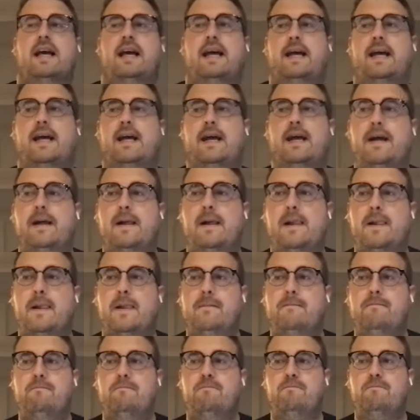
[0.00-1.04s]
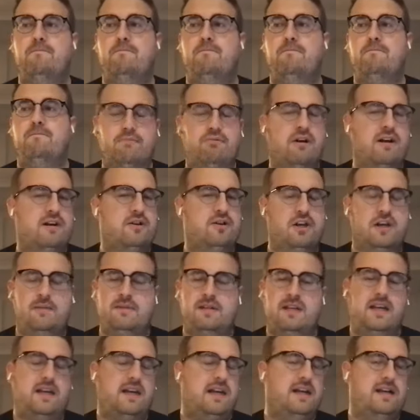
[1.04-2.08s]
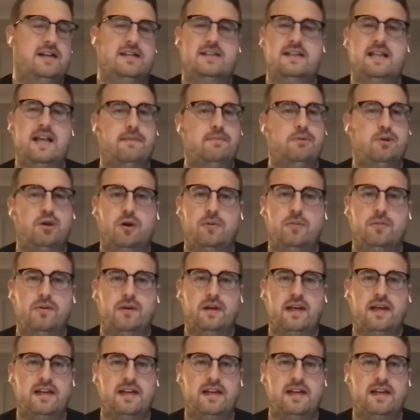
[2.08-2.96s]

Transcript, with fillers: Uh, but yeah, Brad James, he, he, stepped up.